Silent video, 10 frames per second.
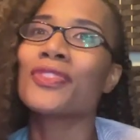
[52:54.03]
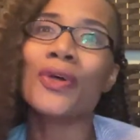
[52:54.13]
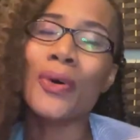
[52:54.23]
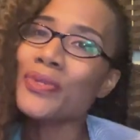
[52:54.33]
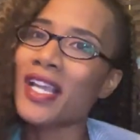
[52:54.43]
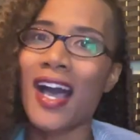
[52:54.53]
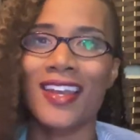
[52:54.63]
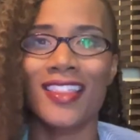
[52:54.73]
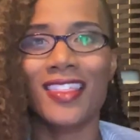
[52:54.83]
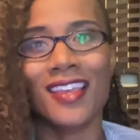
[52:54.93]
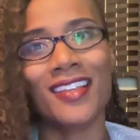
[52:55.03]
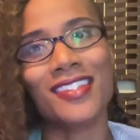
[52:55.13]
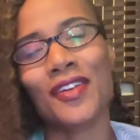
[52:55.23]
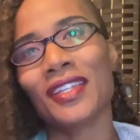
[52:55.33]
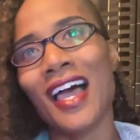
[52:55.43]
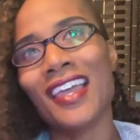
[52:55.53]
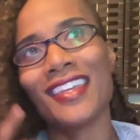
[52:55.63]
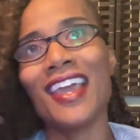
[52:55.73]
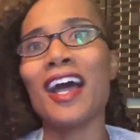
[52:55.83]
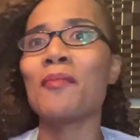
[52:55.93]
Those kind of things are like,
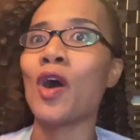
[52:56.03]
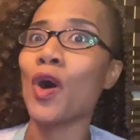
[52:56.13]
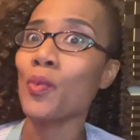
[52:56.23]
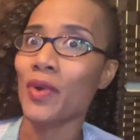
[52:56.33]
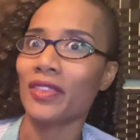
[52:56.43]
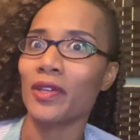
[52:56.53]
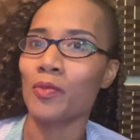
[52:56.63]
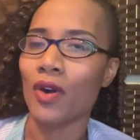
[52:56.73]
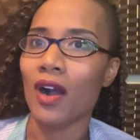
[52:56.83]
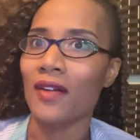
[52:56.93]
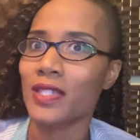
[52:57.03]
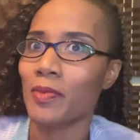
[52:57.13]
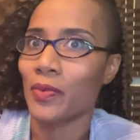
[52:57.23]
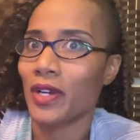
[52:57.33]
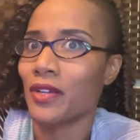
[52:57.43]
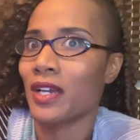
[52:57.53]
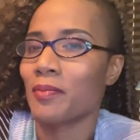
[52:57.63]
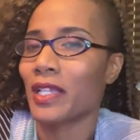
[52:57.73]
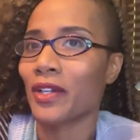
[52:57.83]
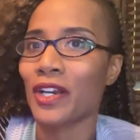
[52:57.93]
yeah, I'm home with you more often, but what are you going to
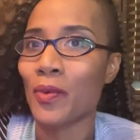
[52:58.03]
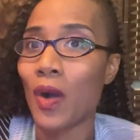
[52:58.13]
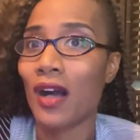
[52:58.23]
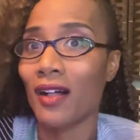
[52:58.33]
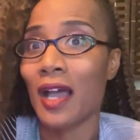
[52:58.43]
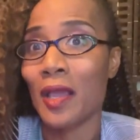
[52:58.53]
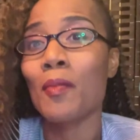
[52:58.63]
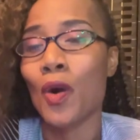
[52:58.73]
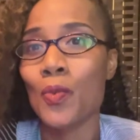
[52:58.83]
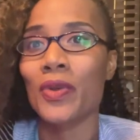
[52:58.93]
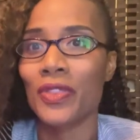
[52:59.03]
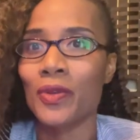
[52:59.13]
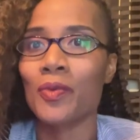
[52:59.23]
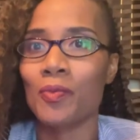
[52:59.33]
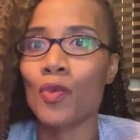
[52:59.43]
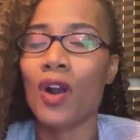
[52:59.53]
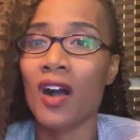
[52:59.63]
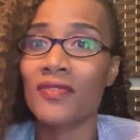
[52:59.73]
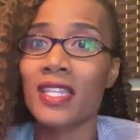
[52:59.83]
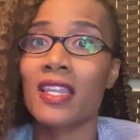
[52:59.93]
be learning while I am home with you more
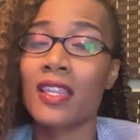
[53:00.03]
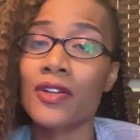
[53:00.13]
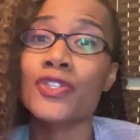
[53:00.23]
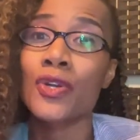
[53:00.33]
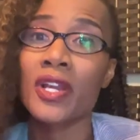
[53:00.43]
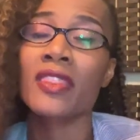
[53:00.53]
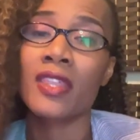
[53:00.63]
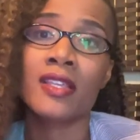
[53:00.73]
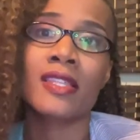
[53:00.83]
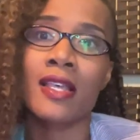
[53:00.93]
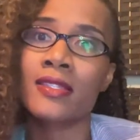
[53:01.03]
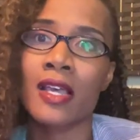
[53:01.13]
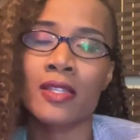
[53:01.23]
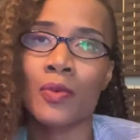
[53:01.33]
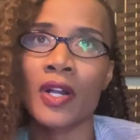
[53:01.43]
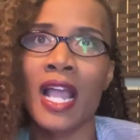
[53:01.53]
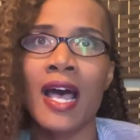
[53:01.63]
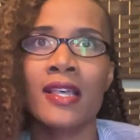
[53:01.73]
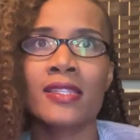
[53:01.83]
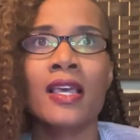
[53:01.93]
often? There's certain things that sex work
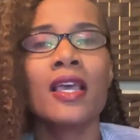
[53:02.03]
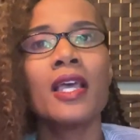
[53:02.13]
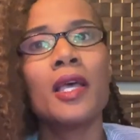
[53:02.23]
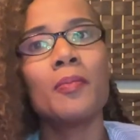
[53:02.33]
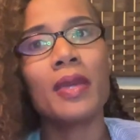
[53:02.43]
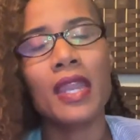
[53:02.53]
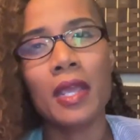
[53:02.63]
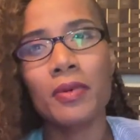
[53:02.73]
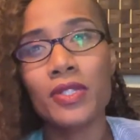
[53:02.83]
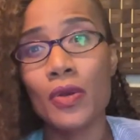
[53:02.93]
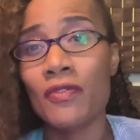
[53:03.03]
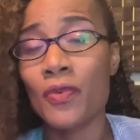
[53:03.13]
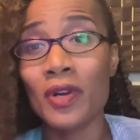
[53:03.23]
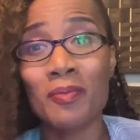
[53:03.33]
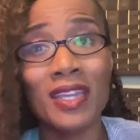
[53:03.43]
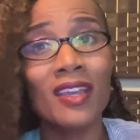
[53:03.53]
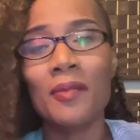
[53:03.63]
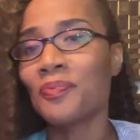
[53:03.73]
has been able to afford me.